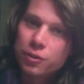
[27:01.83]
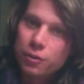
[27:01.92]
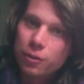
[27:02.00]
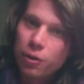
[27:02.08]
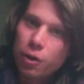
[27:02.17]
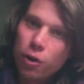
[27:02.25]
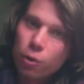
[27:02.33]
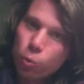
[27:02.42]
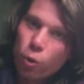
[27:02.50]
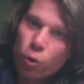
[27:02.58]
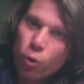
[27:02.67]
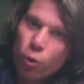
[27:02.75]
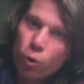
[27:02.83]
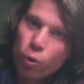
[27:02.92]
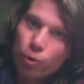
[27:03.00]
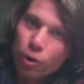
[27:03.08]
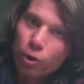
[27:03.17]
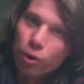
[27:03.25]
our world, our
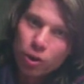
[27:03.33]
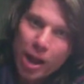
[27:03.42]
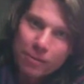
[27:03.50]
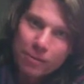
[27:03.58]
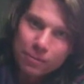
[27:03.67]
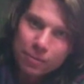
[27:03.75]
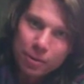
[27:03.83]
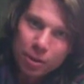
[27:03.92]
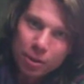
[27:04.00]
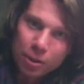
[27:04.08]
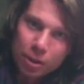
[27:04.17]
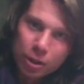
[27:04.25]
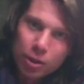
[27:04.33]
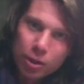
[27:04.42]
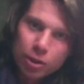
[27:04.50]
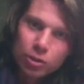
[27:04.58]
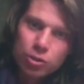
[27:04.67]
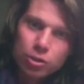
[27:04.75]
life.
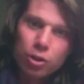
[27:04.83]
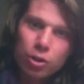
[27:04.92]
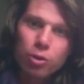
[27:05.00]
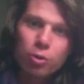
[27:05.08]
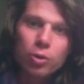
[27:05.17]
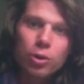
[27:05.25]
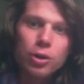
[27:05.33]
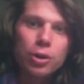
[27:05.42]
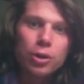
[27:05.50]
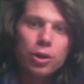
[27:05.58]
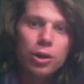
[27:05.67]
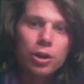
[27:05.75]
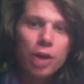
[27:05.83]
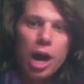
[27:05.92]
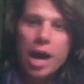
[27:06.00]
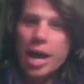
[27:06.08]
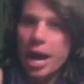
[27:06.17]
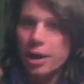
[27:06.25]
So I had
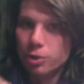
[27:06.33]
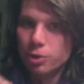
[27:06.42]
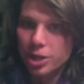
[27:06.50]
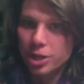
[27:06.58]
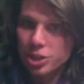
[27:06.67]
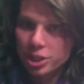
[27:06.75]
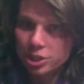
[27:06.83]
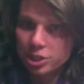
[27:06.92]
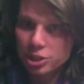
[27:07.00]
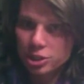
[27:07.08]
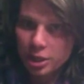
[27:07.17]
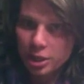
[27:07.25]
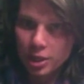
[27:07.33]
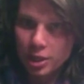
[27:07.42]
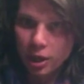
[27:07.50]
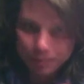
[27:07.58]
a realization and a wake up